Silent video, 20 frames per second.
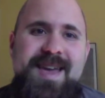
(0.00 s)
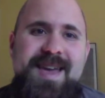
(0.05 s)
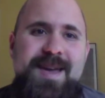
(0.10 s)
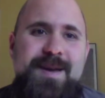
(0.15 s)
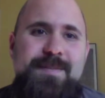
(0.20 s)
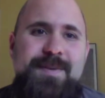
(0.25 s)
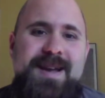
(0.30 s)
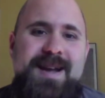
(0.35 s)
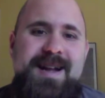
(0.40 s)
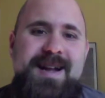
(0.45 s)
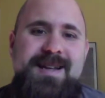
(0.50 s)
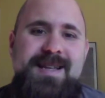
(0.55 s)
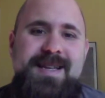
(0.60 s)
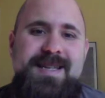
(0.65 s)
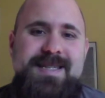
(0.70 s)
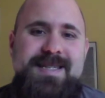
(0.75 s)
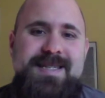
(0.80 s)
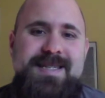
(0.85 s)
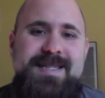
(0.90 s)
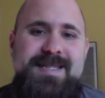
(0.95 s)
It'd be kind
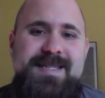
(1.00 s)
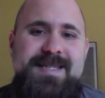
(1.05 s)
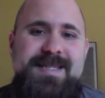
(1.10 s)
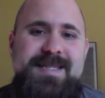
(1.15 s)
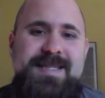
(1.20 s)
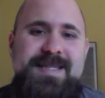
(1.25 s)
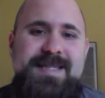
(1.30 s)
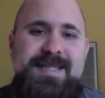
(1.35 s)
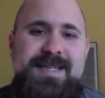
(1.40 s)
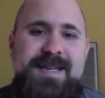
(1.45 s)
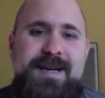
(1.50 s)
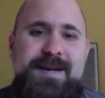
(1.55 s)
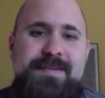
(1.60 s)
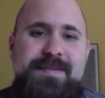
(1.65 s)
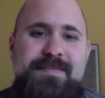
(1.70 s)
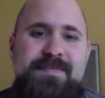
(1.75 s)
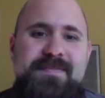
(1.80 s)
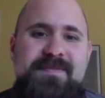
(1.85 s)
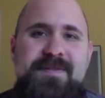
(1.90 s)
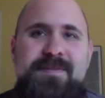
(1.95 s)
of
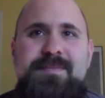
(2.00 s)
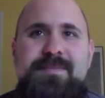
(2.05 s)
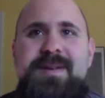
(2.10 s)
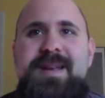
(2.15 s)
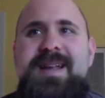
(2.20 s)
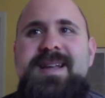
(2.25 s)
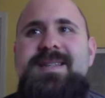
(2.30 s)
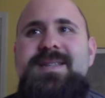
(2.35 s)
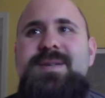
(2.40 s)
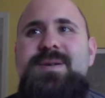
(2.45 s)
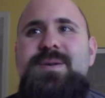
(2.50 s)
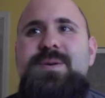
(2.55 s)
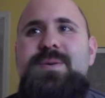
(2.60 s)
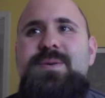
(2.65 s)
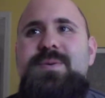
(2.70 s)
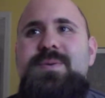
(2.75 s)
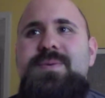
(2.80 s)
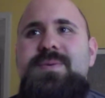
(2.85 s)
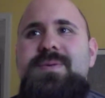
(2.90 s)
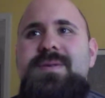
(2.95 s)
dumb for me
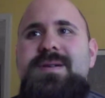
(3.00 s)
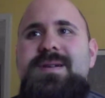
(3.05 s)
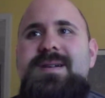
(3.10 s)
to